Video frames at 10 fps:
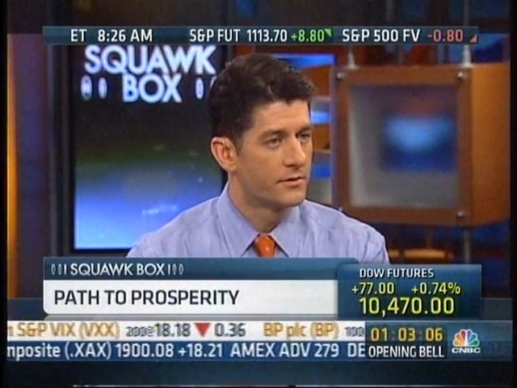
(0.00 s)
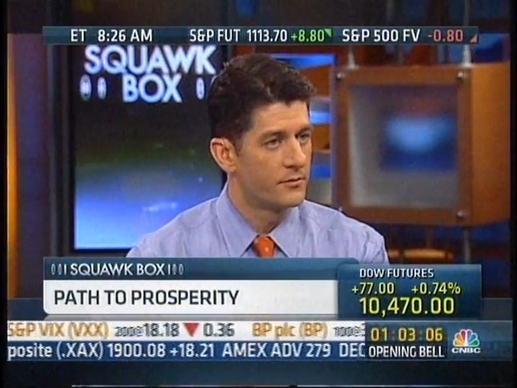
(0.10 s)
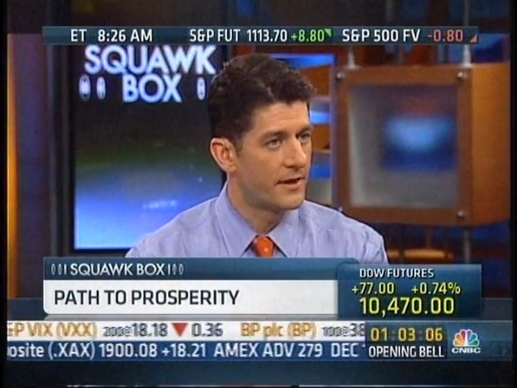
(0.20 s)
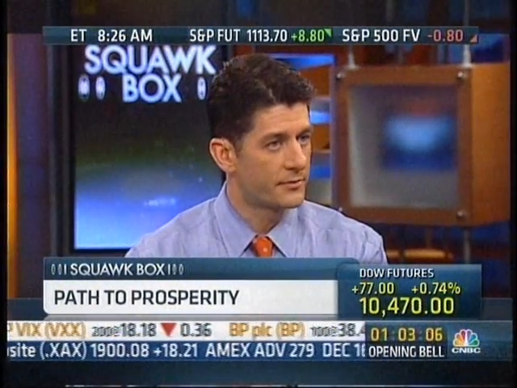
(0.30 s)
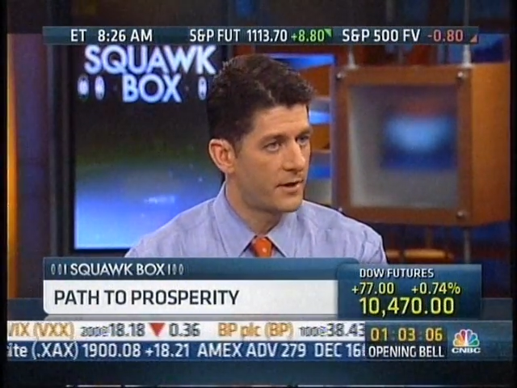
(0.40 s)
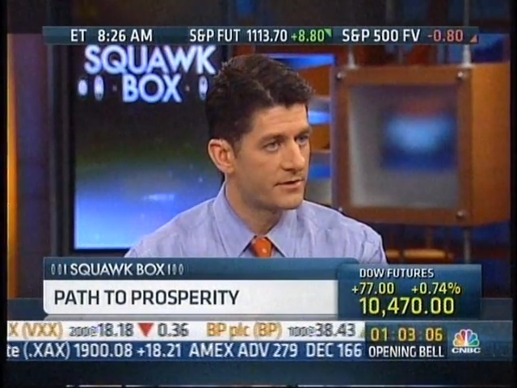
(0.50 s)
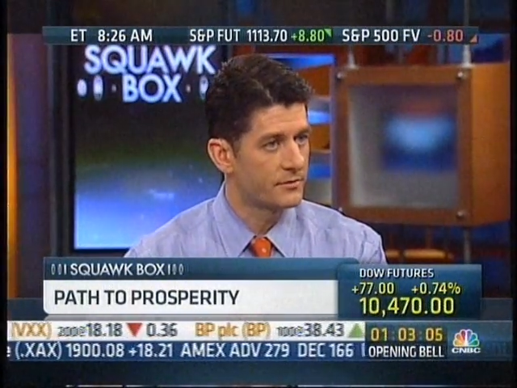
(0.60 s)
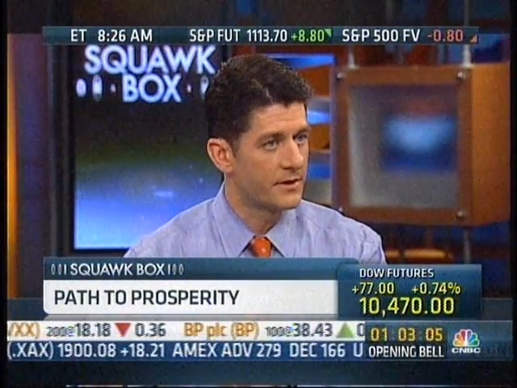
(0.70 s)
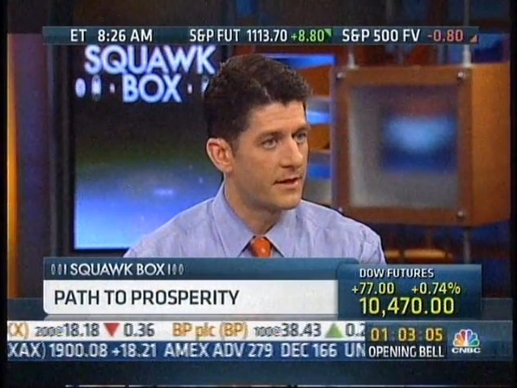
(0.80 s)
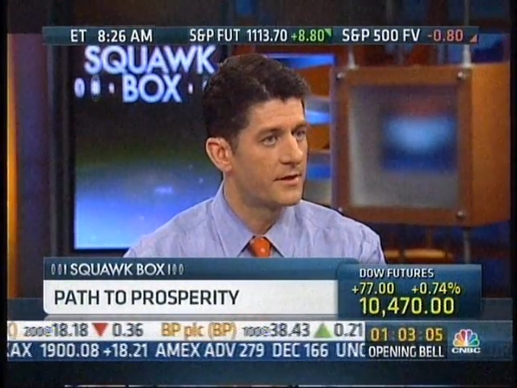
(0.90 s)
Do that
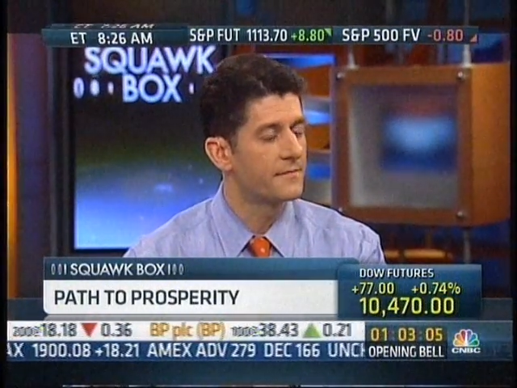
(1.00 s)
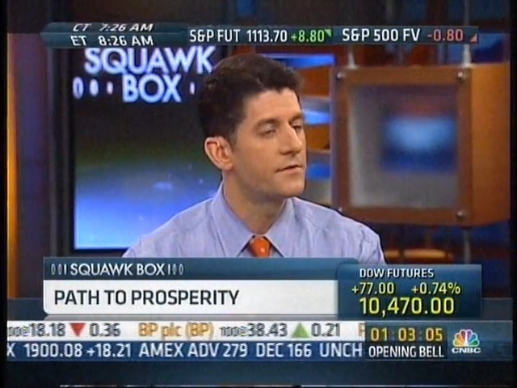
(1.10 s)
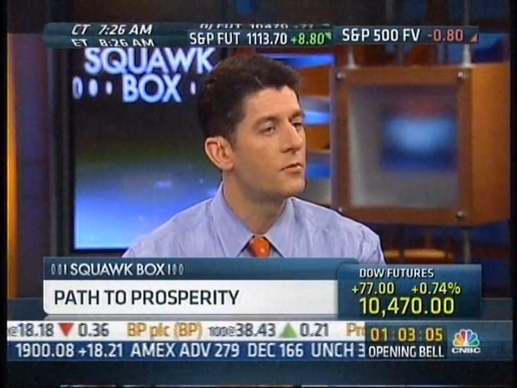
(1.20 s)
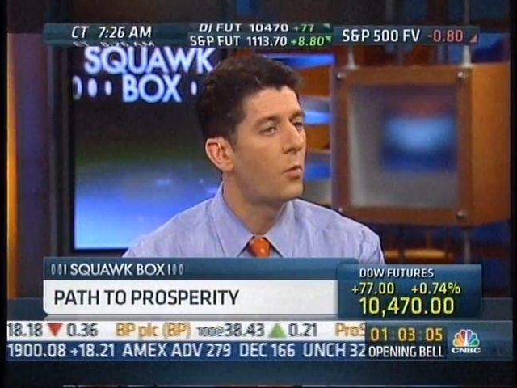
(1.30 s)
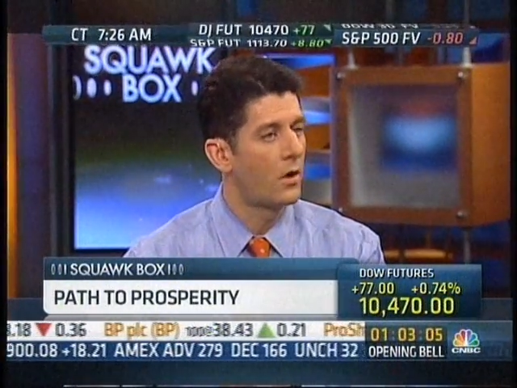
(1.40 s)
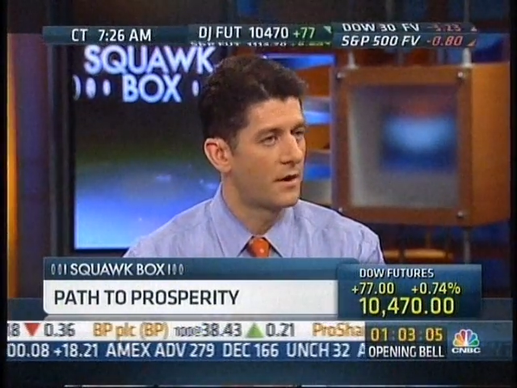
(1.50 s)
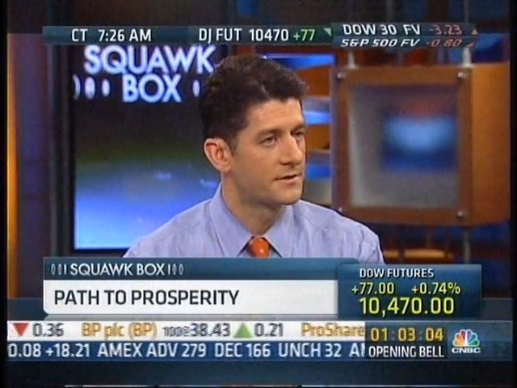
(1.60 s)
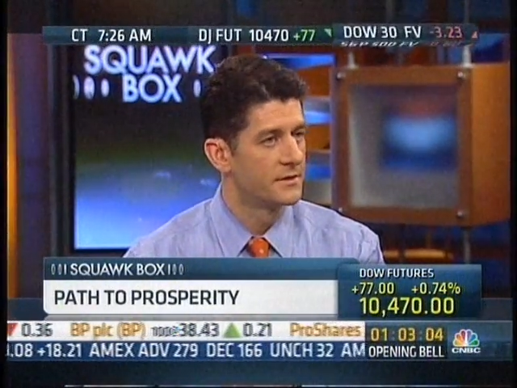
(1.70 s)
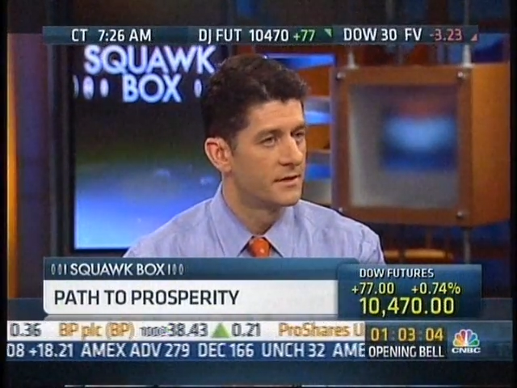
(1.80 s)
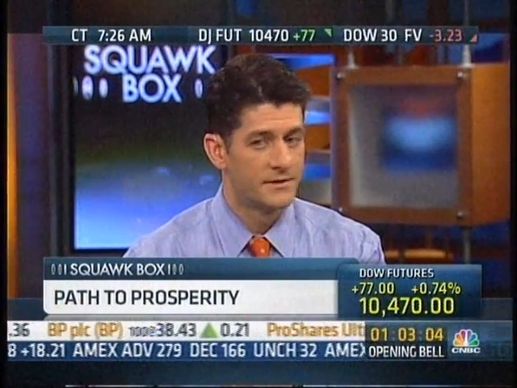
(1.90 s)
gradually. And then if you
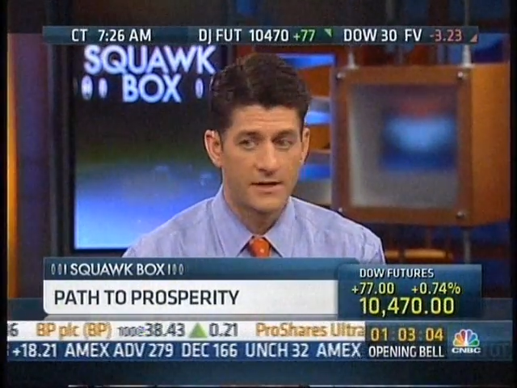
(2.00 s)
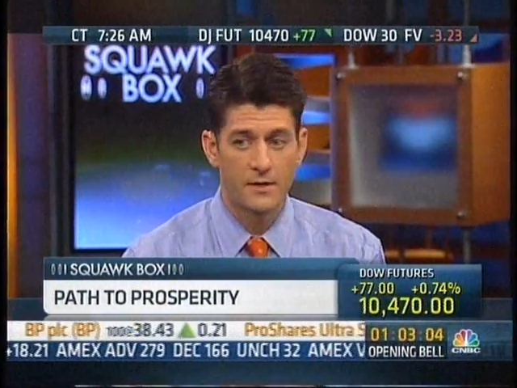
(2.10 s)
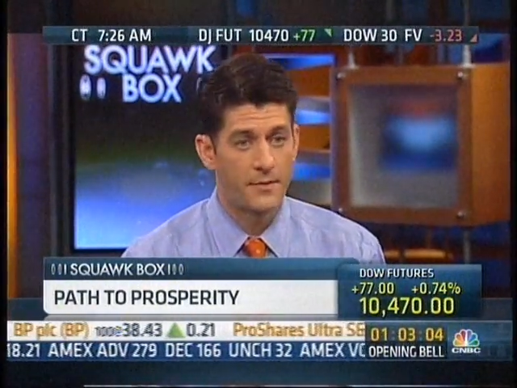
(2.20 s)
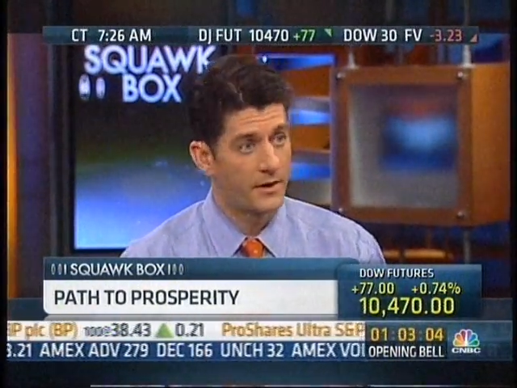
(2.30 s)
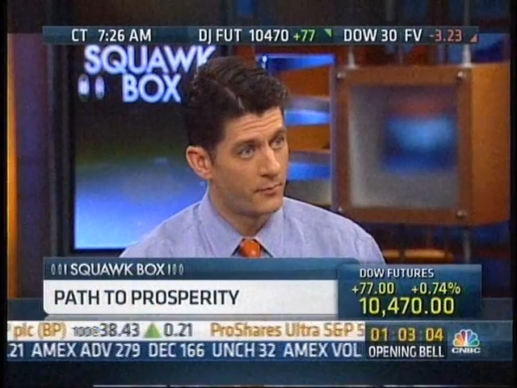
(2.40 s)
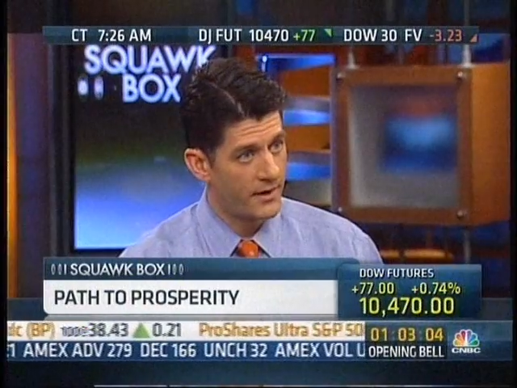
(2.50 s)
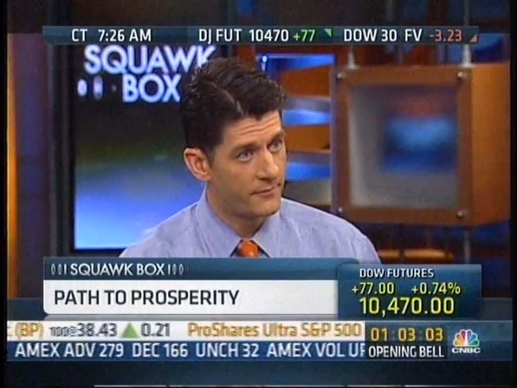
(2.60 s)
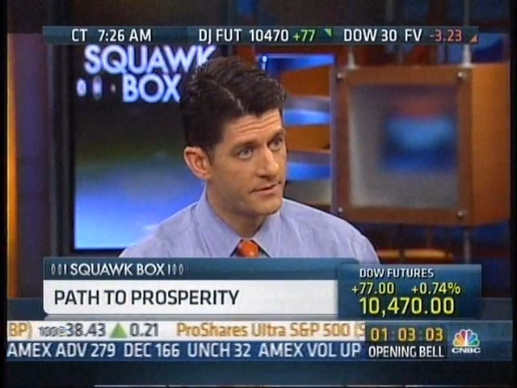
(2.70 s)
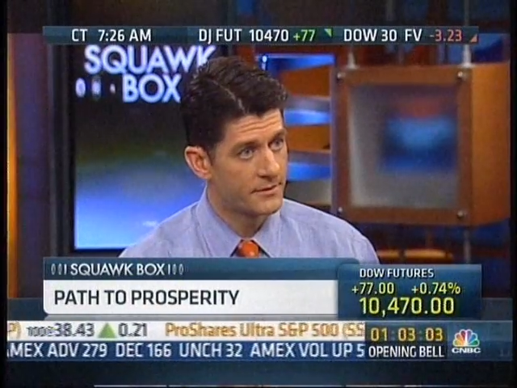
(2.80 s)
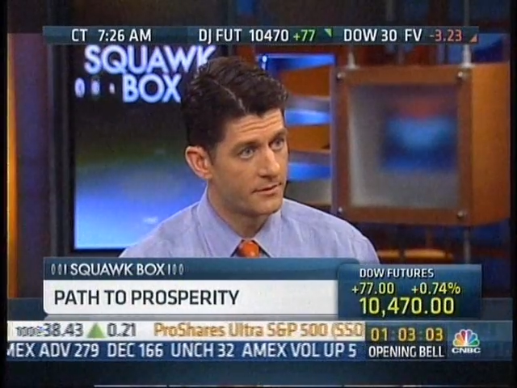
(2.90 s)
want to get a better rate
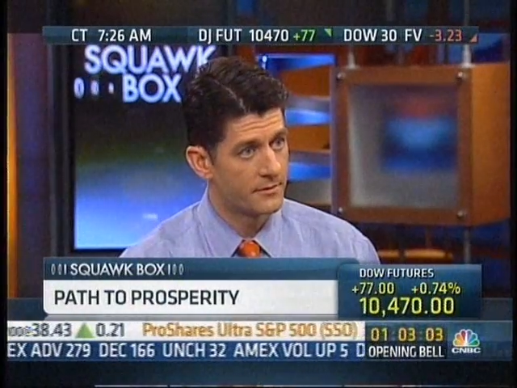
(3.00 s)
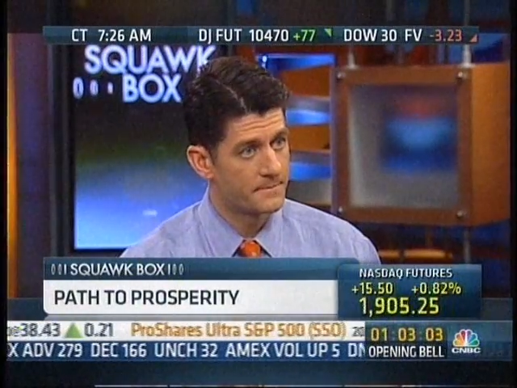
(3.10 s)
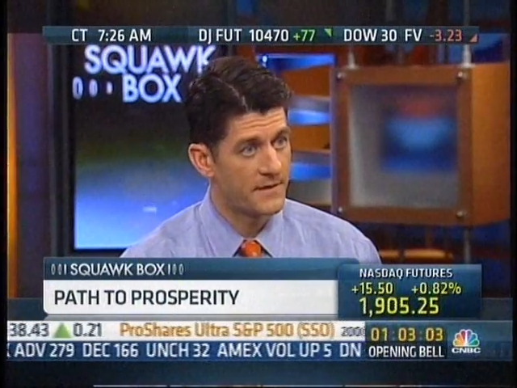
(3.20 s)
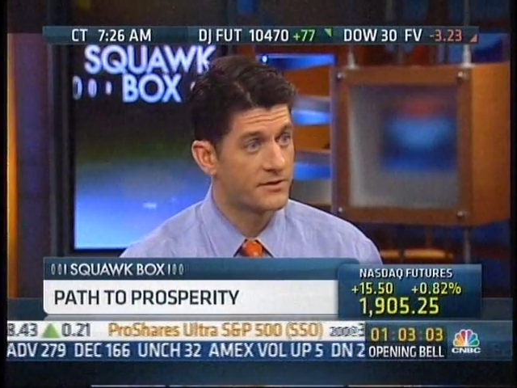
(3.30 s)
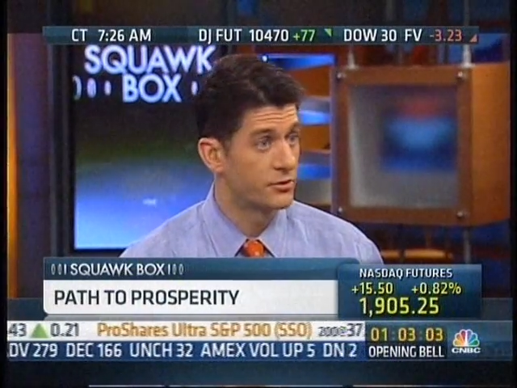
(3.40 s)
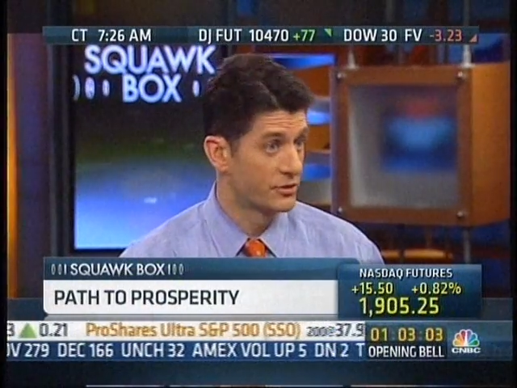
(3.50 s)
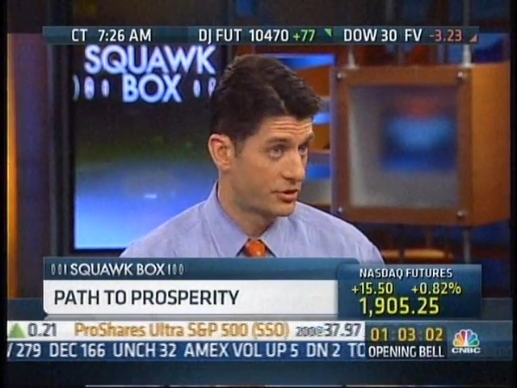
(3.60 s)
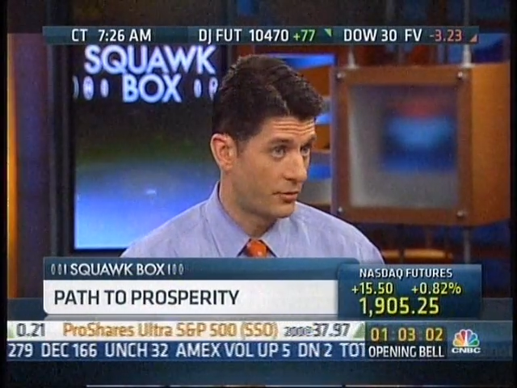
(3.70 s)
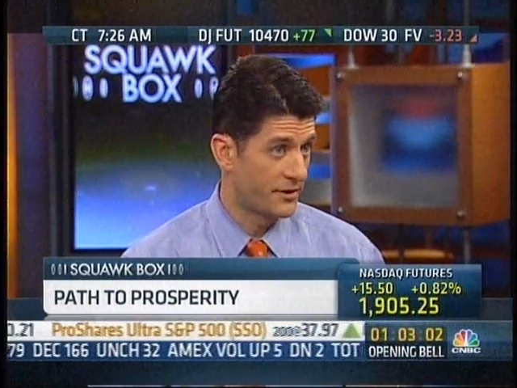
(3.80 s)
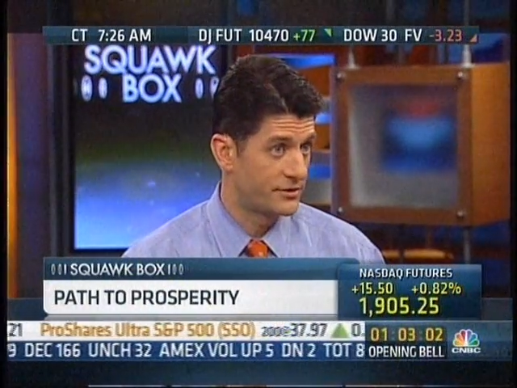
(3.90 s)
of return, it's your
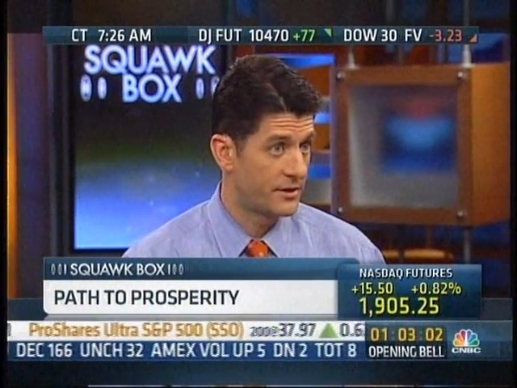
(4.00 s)
choice.